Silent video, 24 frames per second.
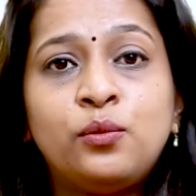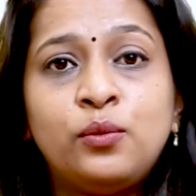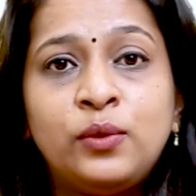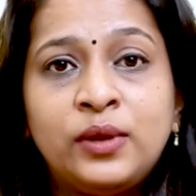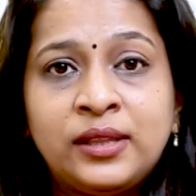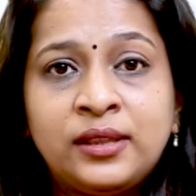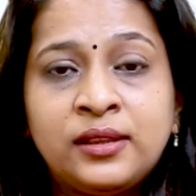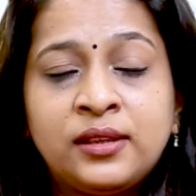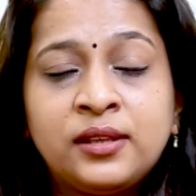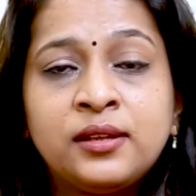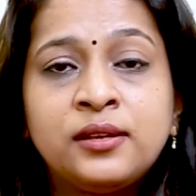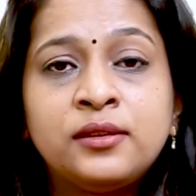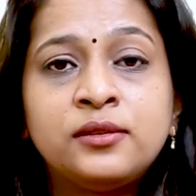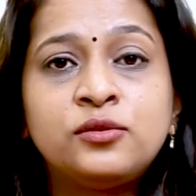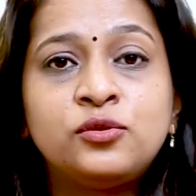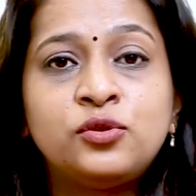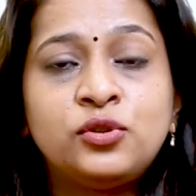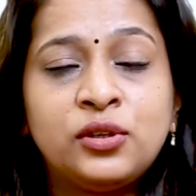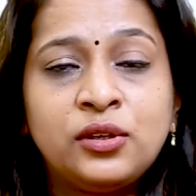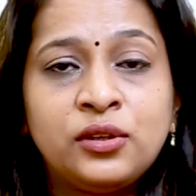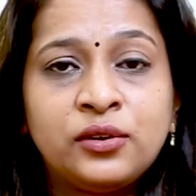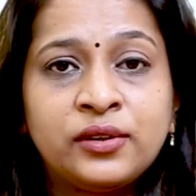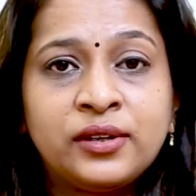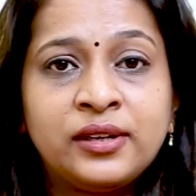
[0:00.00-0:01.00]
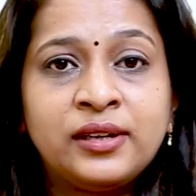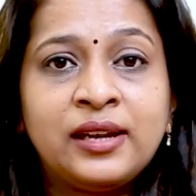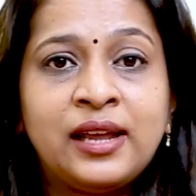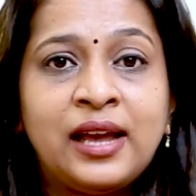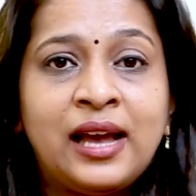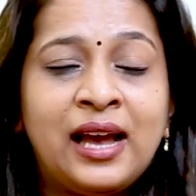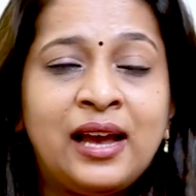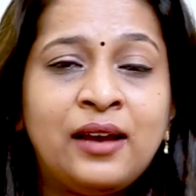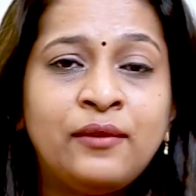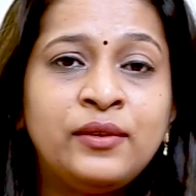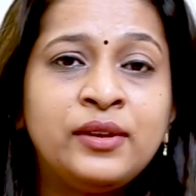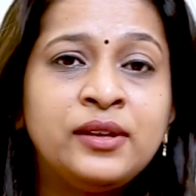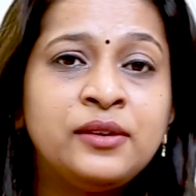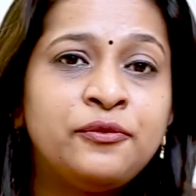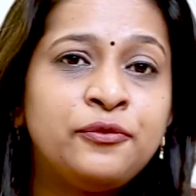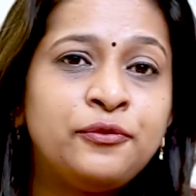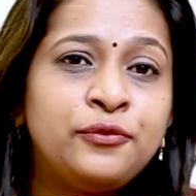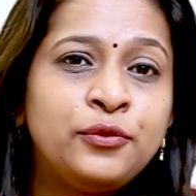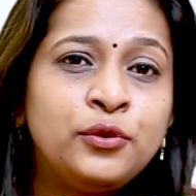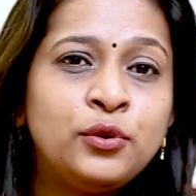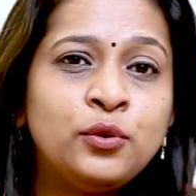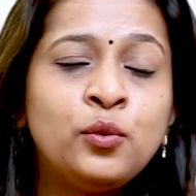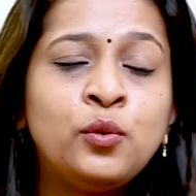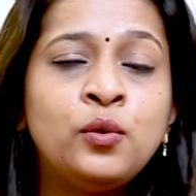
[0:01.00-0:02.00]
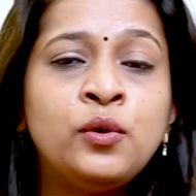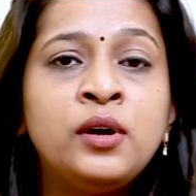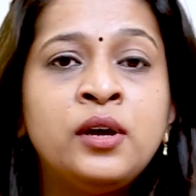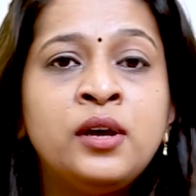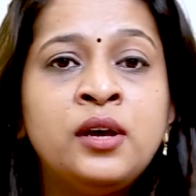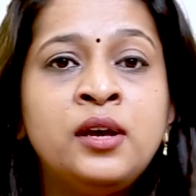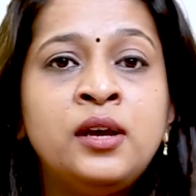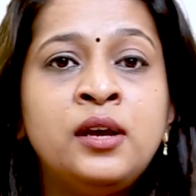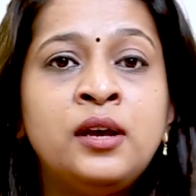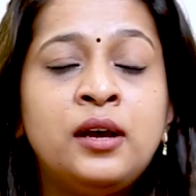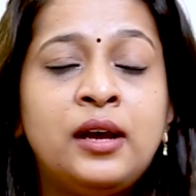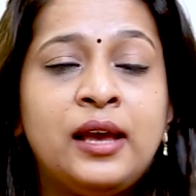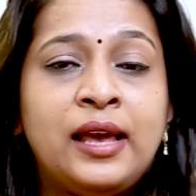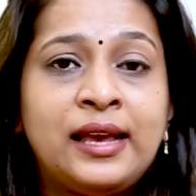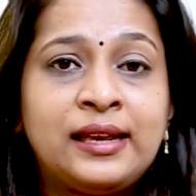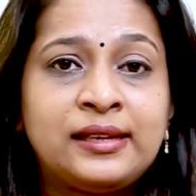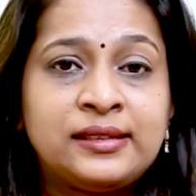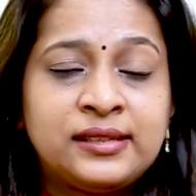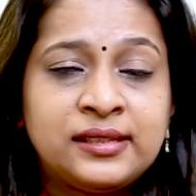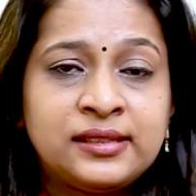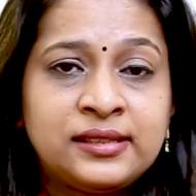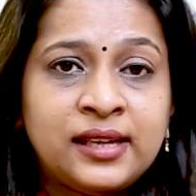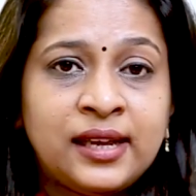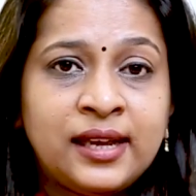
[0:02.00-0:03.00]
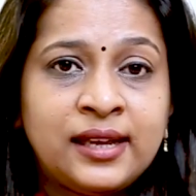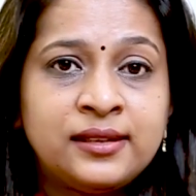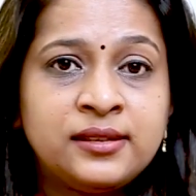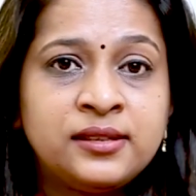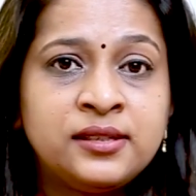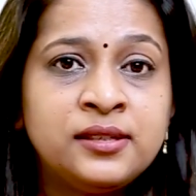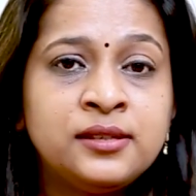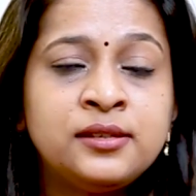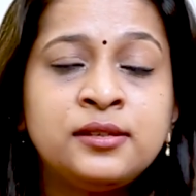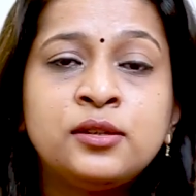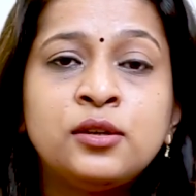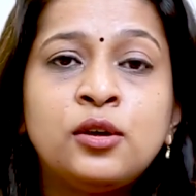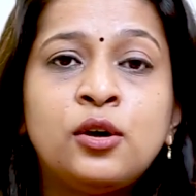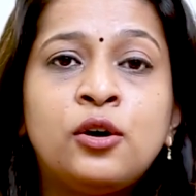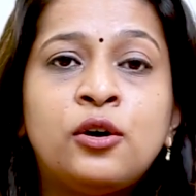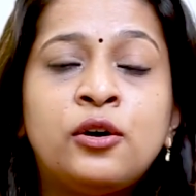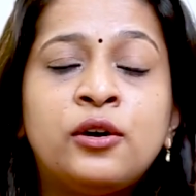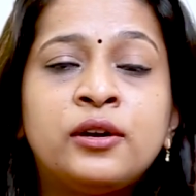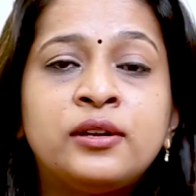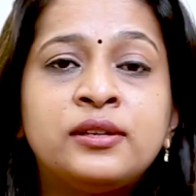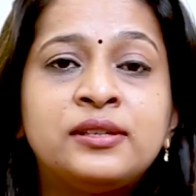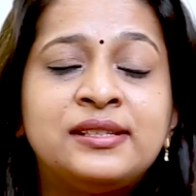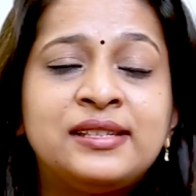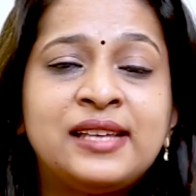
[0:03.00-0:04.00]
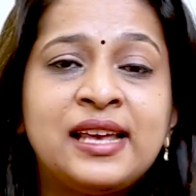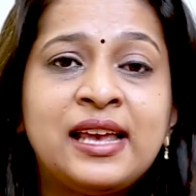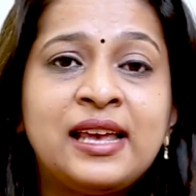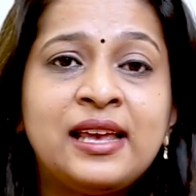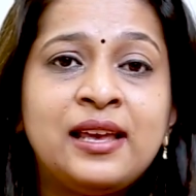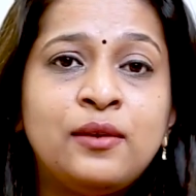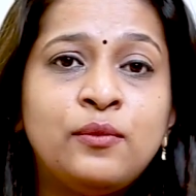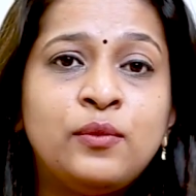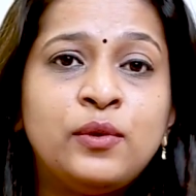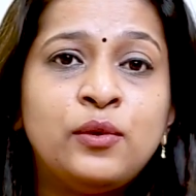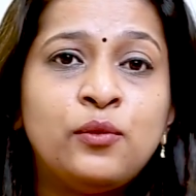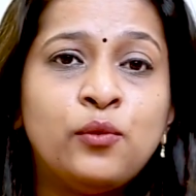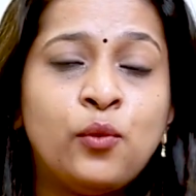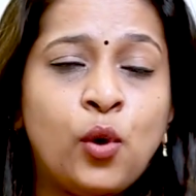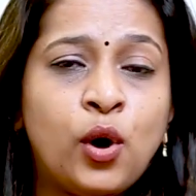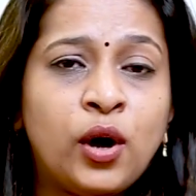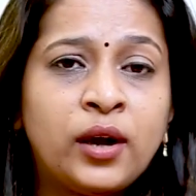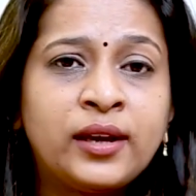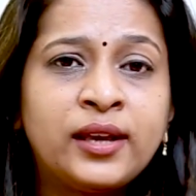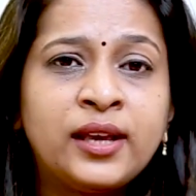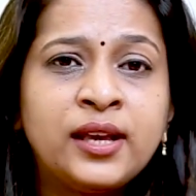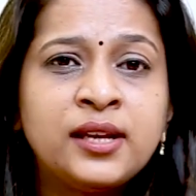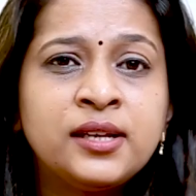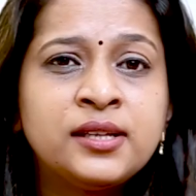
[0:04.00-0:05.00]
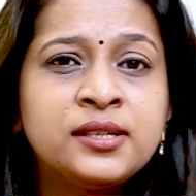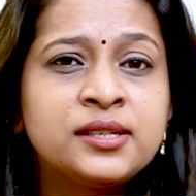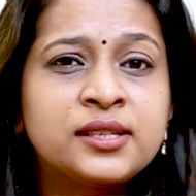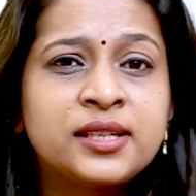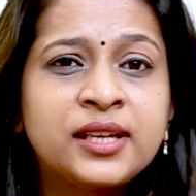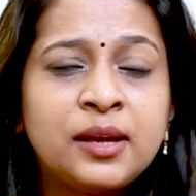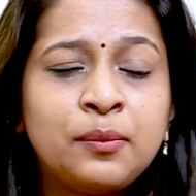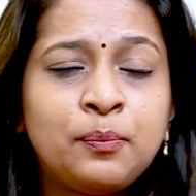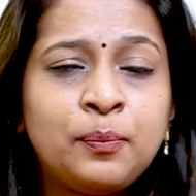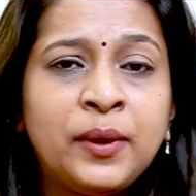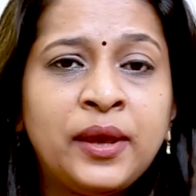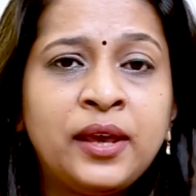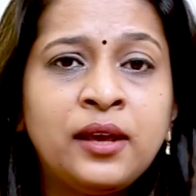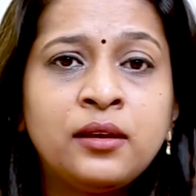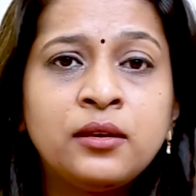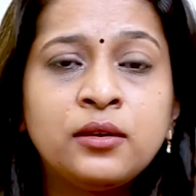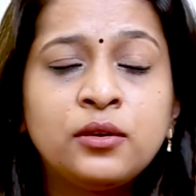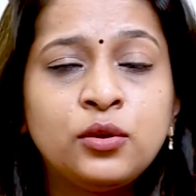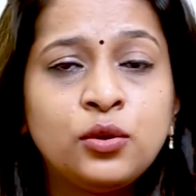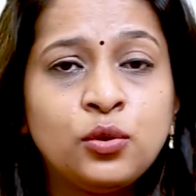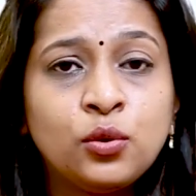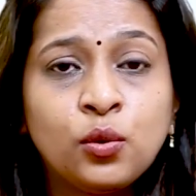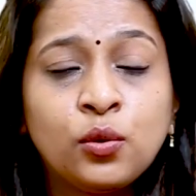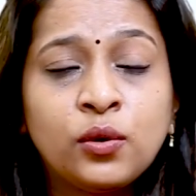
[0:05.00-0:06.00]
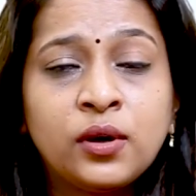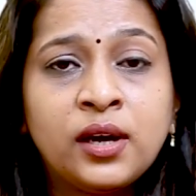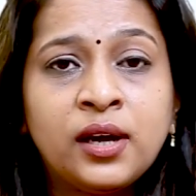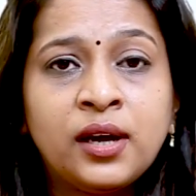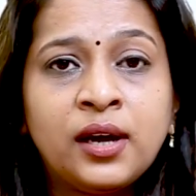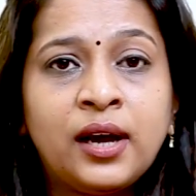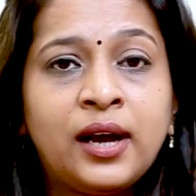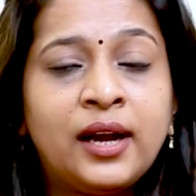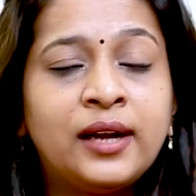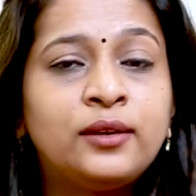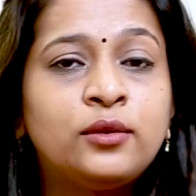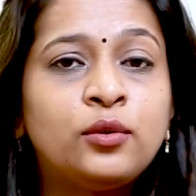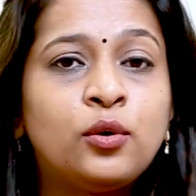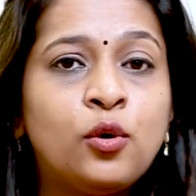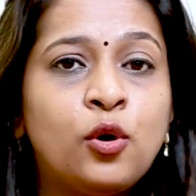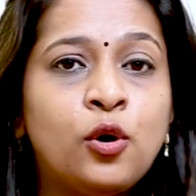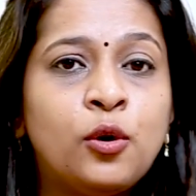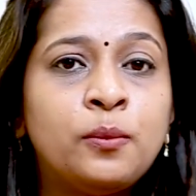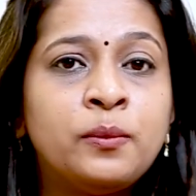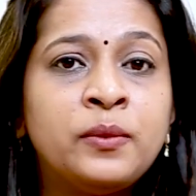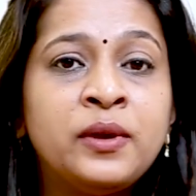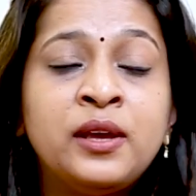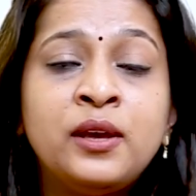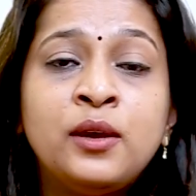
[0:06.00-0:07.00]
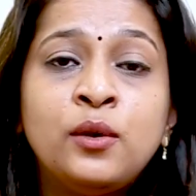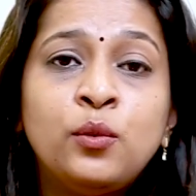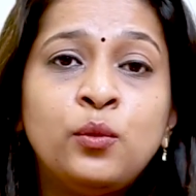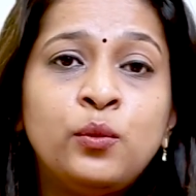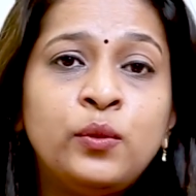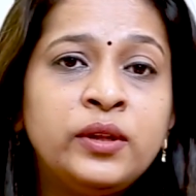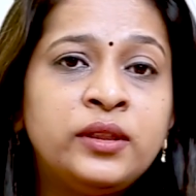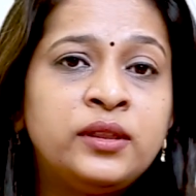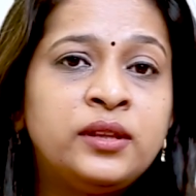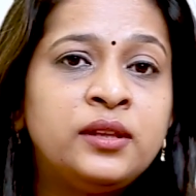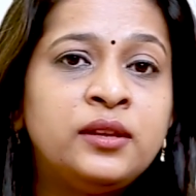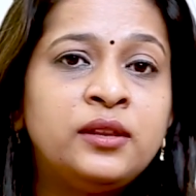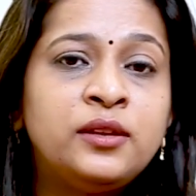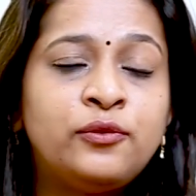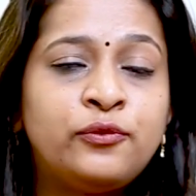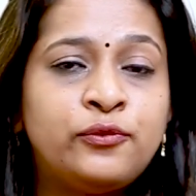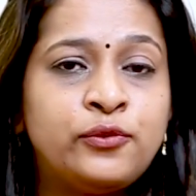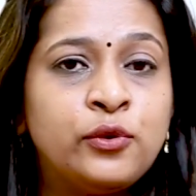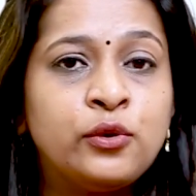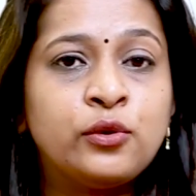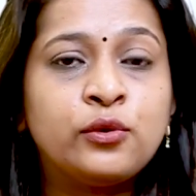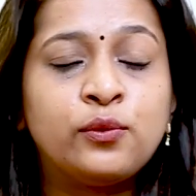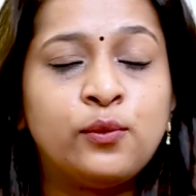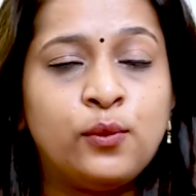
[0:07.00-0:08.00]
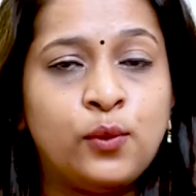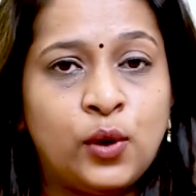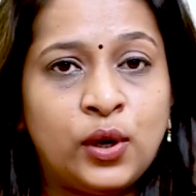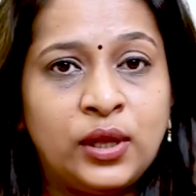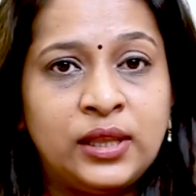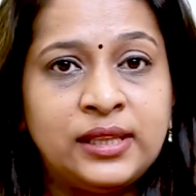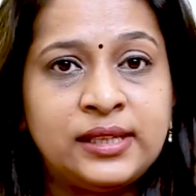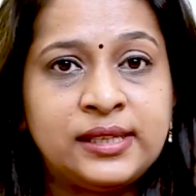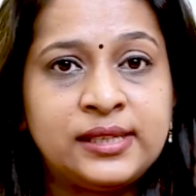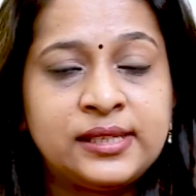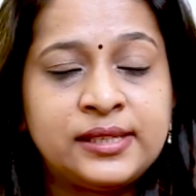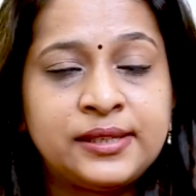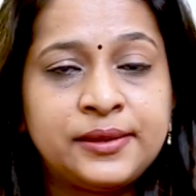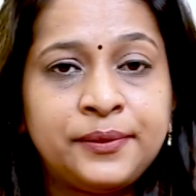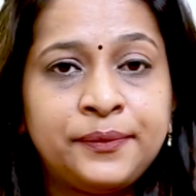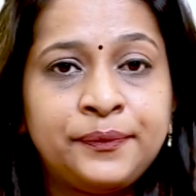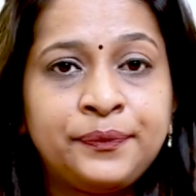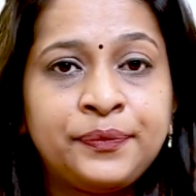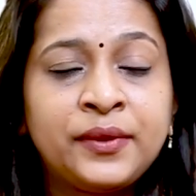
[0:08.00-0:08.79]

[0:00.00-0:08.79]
with children having few exercises or say even walking, skipping, yoga at home within the four walls.